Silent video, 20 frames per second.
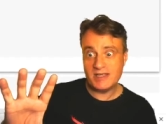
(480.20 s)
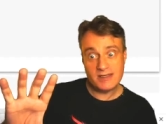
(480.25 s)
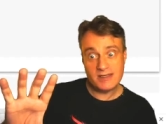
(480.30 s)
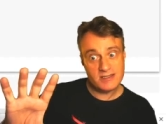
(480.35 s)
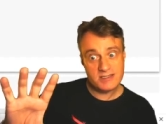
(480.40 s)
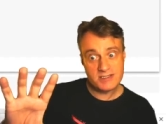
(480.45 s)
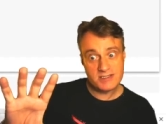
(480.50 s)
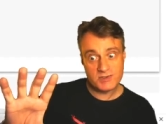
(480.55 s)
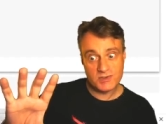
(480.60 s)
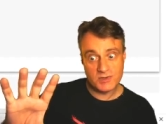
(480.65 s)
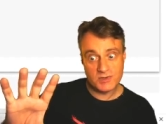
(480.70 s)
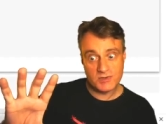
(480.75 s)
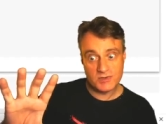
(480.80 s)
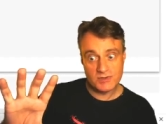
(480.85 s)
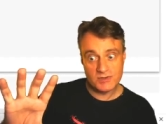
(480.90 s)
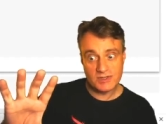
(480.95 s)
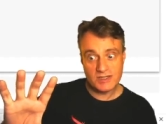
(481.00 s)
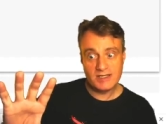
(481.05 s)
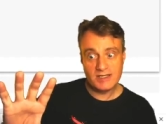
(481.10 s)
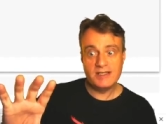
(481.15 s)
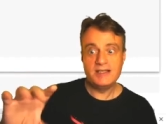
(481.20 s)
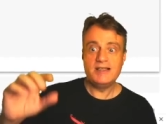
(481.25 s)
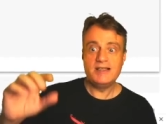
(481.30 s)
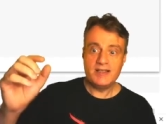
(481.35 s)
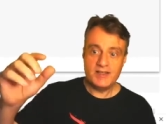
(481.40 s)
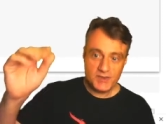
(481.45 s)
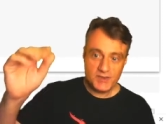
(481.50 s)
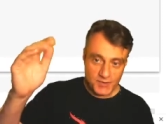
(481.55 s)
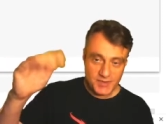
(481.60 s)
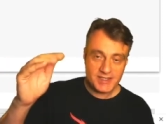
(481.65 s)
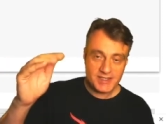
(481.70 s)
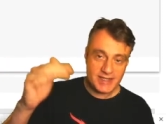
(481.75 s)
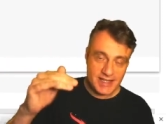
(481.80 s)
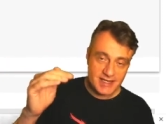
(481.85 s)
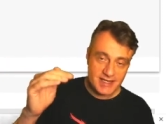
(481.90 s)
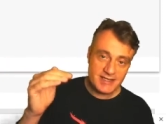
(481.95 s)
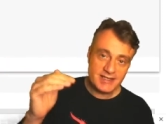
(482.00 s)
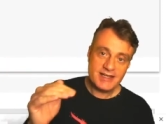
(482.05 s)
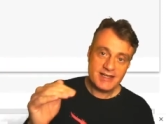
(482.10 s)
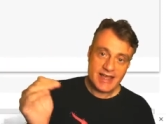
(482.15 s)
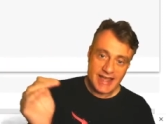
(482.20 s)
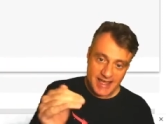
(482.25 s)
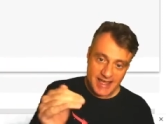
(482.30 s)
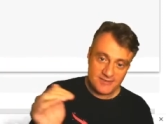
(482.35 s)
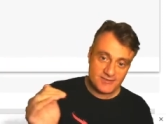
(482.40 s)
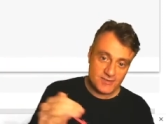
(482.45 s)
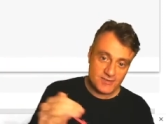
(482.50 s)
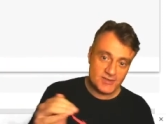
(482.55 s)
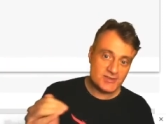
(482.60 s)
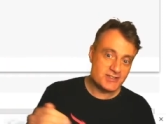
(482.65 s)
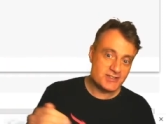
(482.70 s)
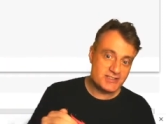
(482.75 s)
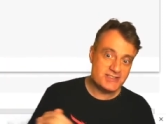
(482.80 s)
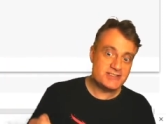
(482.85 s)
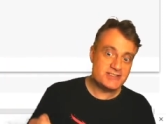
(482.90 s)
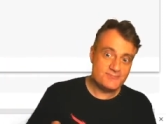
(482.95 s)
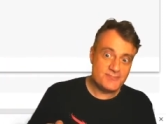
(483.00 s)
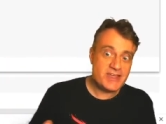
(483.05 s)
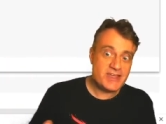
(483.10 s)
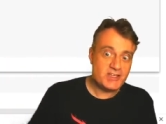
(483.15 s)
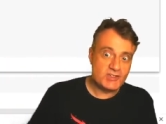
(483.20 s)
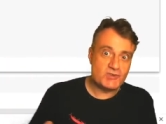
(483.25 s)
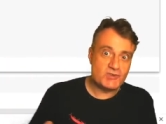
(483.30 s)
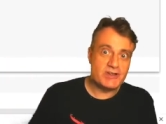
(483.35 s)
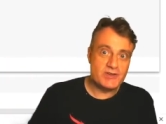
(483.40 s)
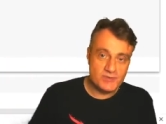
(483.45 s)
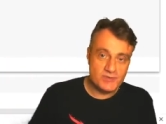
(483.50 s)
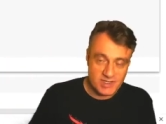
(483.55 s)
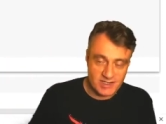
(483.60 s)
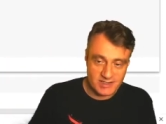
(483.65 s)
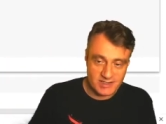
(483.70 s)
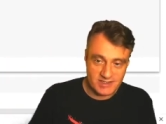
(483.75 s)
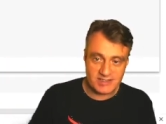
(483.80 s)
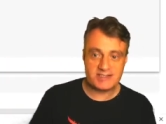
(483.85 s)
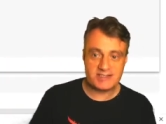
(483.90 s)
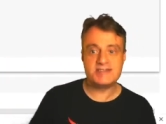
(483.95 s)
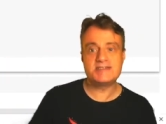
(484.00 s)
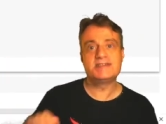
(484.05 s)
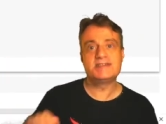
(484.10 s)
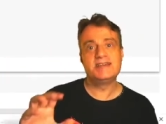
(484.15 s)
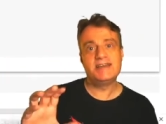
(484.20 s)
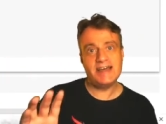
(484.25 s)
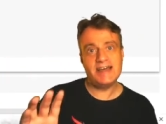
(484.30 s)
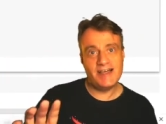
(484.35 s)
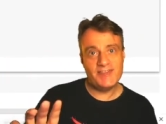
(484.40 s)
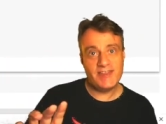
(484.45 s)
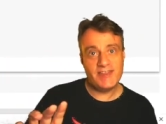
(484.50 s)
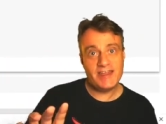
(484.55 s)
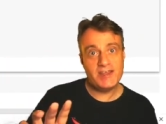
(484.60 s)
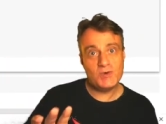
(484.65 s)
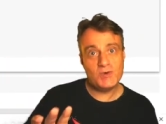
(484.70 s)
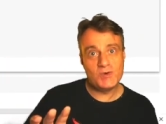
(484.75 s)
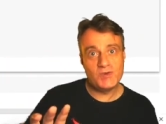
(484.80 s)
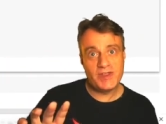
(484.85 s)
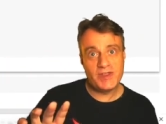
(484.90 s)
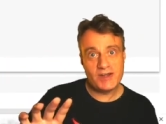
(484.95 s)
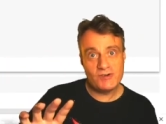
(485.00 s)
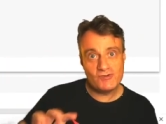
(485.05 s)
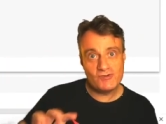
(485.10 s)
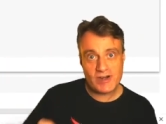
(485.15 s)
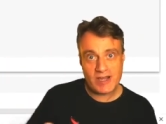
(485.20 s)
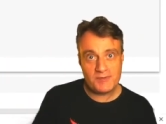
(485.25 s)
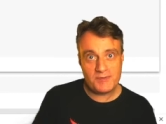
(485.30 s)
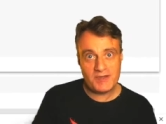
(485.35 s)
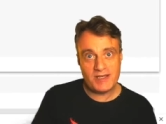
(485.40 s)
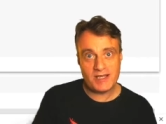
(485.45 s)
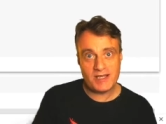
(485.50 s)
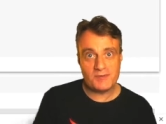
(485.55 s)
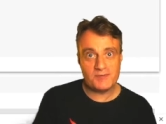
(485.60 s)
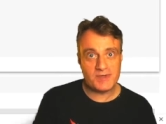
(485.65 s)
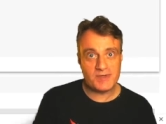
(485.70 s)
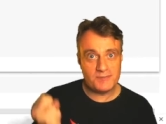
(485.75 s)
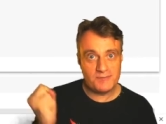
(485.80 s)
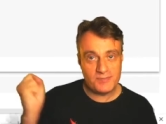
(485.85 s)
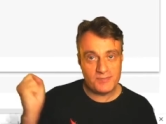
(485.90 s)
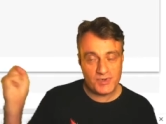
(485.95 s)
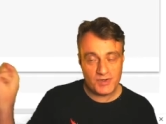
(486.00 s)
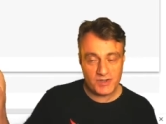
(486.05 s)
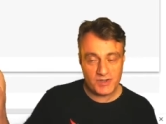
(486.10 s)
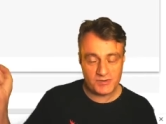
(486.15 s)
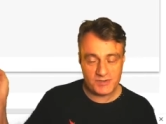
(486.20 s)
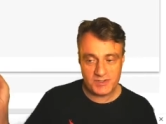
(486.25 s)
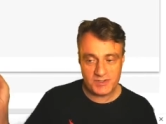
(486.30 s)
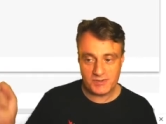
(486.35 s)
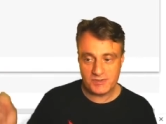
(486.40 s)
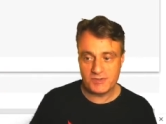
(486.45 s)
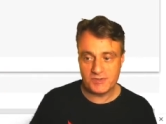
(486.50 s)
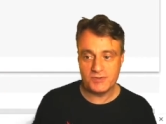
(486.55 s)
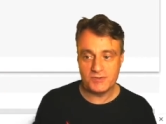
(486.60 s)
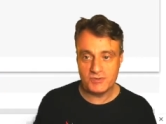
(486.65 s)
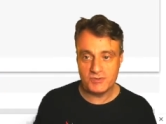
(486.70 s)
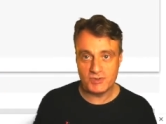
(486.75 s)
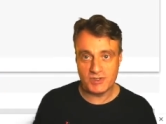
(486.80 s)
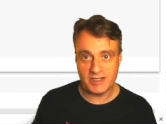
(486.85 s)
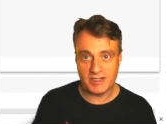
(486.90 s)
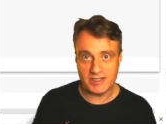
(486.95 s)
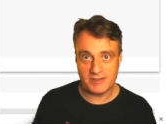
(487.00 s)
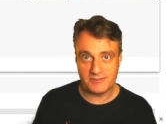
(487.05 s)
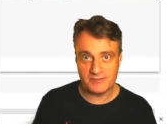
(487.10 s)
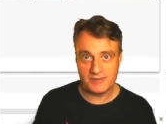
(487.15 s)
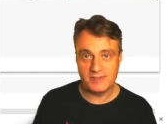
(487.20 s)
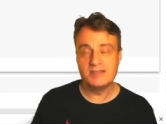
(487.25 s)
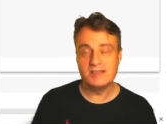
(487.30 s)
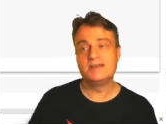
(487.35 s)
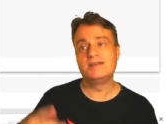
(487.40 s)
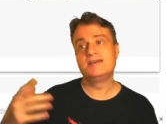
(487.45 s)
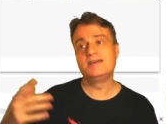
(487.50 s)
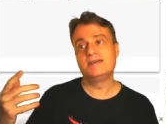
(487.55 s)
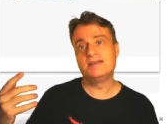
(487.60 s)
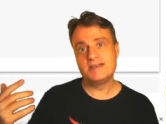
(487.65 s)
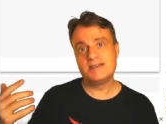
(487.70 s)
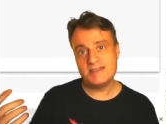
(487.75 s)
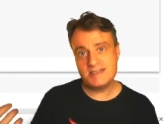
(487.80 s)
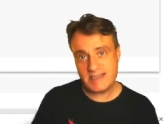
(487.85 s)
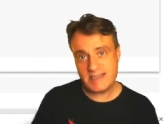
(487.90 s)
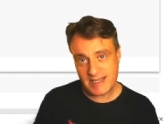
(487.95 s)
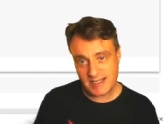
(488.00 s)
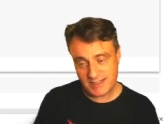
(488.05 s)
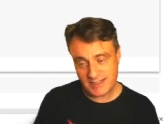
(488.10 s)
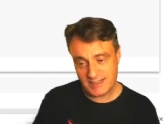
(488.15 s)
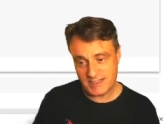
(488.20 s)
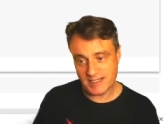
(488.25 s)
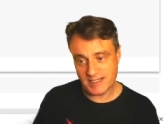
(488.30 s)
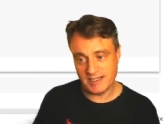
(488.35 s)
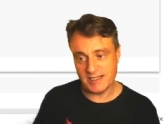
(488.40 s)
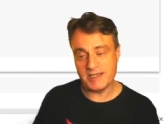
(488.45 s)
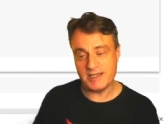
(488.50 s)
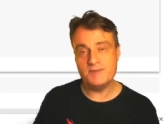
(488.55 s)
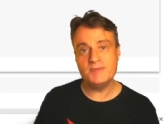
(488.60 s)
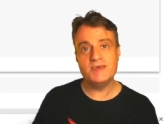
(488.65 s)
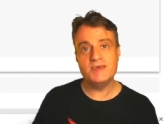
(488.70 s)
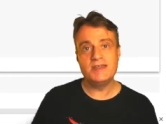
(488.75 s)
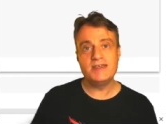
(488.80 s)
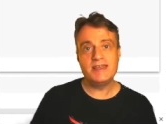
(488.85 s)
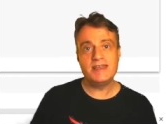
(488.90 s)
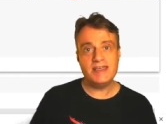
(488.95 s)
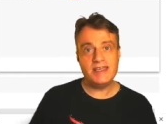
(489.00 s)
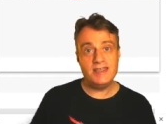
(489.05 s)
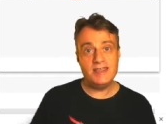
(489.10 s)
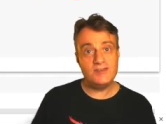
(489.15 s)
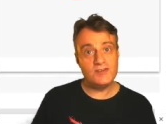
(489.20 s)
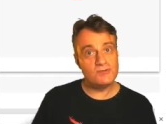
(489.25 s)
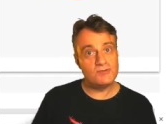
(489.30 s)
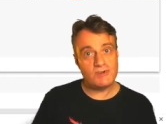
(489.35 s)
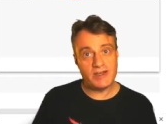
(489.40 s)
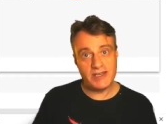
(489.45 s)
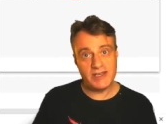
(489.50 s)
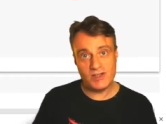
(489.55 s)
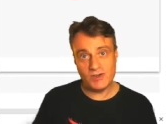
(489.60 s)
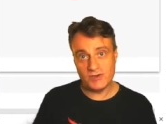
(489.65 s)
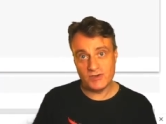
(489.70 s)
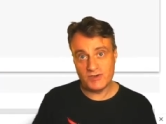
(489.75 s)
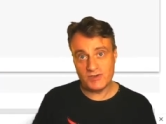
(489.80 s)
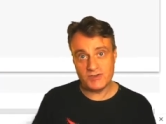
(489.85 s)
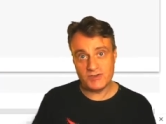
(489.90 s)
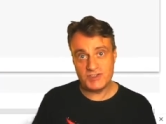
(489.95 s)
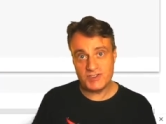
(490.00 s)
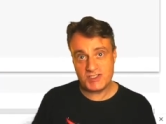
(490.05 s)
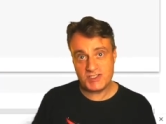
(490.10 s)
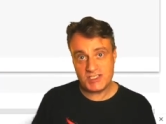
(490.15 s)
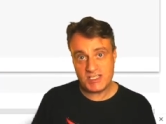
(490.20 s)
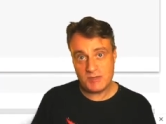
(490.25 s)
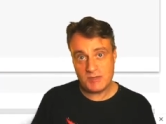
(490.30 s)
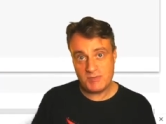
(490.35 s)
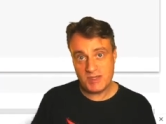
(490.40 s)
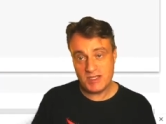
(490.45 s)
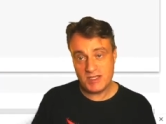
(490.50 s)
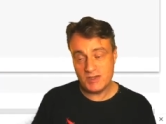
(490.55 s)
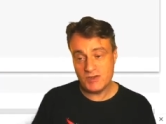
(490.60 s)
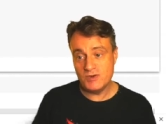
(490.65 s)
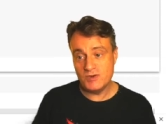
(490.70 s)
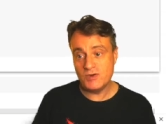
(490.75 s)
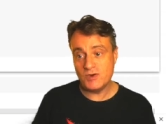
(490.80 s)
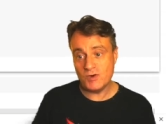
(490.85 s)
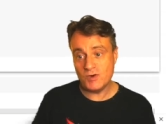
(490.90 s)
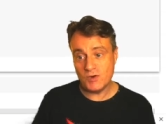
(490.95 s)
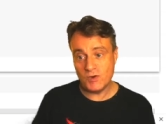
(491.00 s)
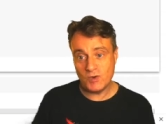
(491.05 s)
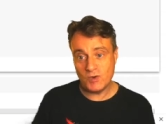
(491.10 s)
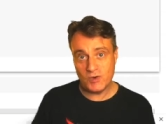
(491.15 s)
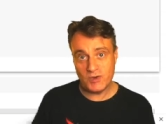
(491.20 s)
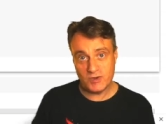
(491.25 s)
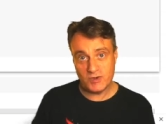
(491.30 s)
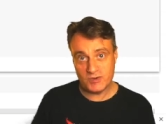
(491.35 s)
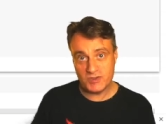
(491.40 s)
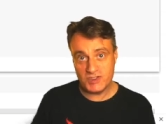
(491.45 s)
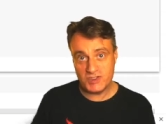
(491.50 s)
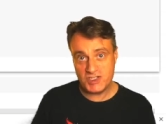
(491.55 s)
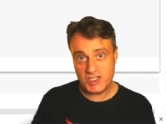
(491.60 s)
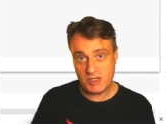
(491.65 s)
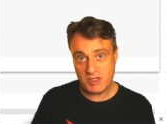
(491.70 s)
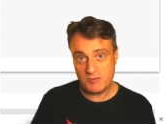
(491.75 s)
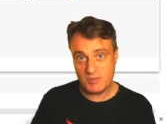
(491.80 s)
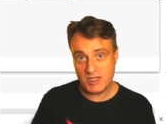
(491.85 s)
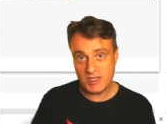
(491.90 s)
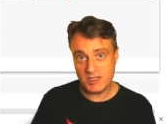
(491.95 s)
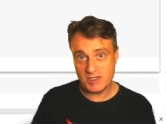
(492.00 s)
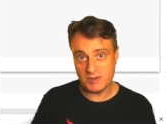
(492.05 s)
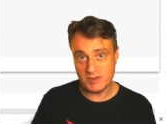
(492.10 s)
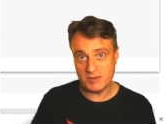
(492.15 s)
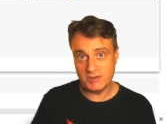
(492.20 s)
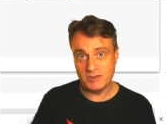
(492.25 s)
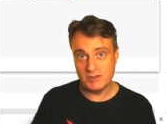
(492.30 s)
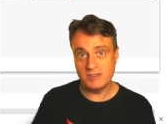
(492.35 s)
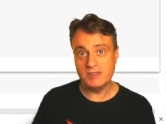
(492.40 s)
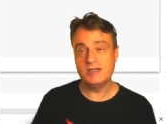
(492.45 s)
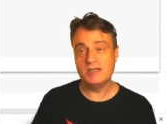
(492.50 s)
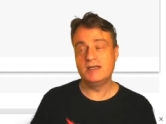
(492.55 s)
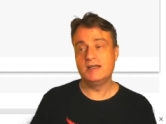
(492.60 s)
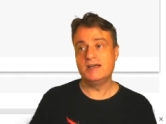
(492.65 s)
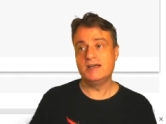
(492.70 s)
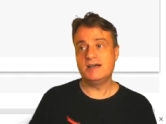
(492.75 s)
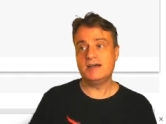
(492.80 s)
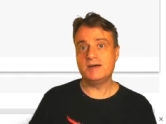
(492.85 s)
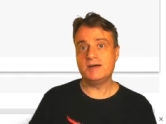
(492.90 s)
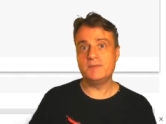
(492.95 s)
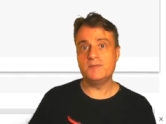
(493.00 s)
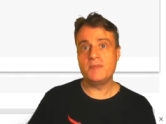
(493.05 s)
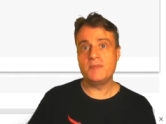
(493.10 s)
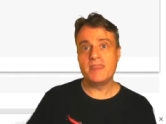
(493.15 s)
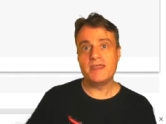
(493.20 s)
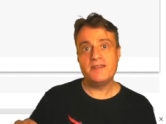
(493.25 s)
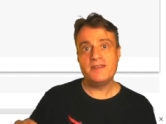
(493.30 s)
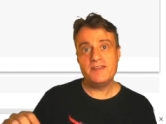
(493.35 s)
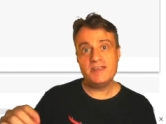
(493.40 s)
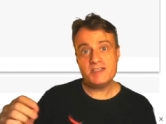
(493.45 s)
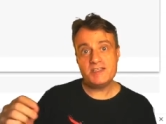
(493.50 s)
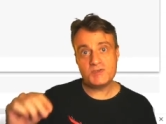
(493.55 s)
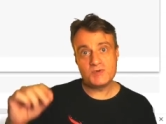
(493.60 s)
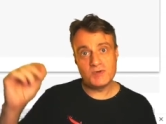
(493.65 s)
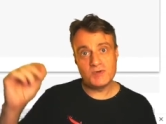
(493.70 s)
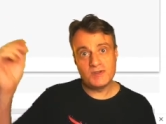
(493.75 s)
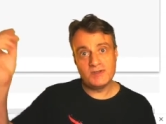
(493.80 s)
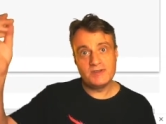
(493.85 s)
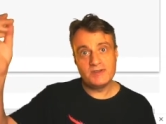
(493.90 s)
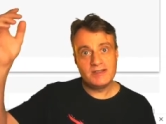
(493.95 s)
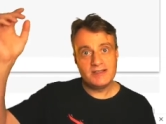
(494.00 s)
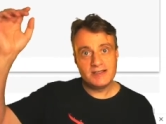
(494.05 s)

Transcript: install. You can then have a look and make sure it works and then it will then wrap it up and put it onto your Google Drive. Second time, either running on your CPU or your GPU, um, this will